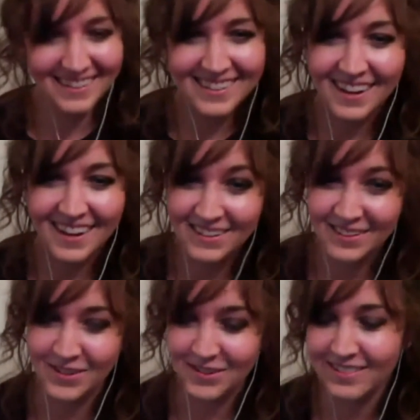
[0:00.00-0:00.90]
I
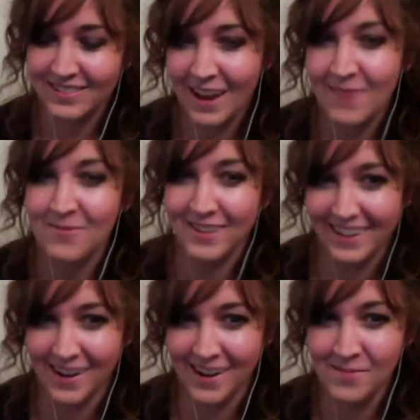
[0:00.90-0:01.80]
do. I'm
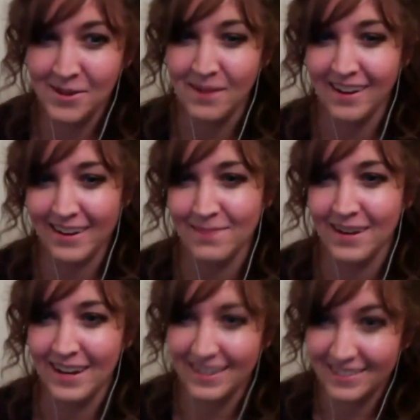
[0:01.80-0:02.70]
really humble about it,
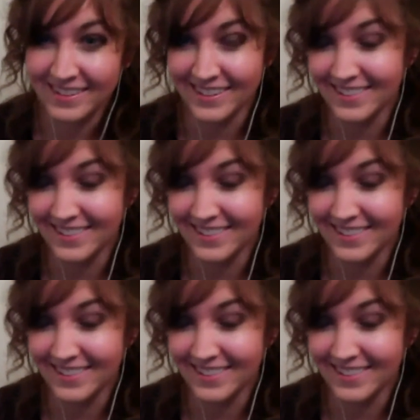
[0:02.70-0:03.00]
but I do.